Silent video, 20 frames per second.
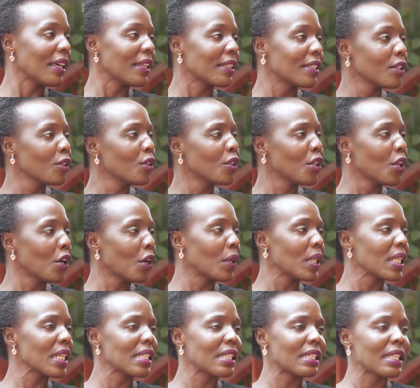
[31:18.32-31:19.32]
that
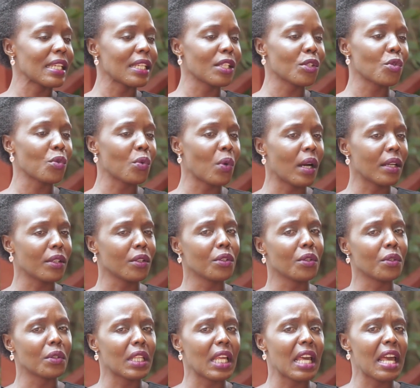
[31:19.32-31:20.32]
these things, you
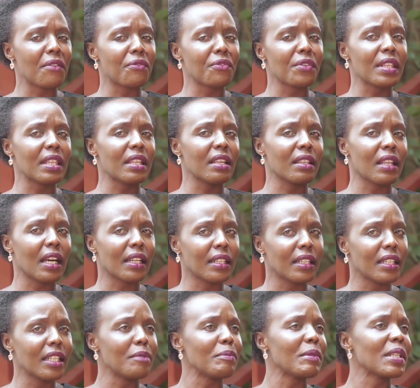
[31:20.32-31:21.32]
know, everything that
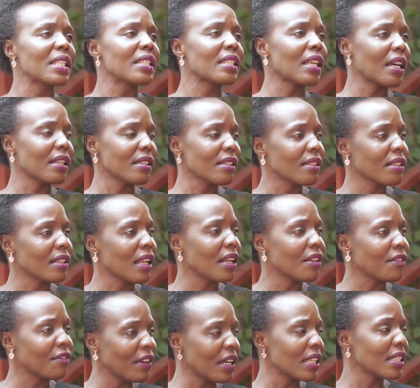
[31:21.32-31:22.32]
limits us in
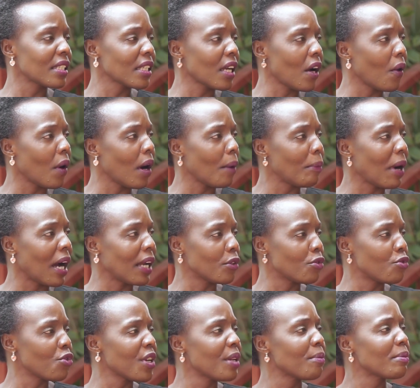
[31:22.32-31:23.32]
advancing our
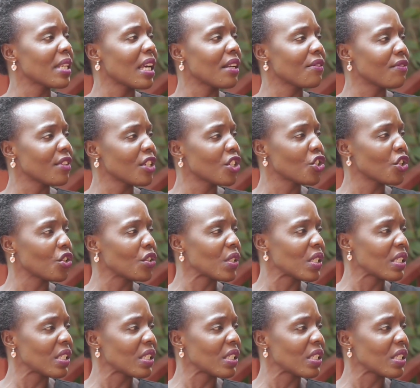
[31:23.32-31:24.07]
dreams and visions.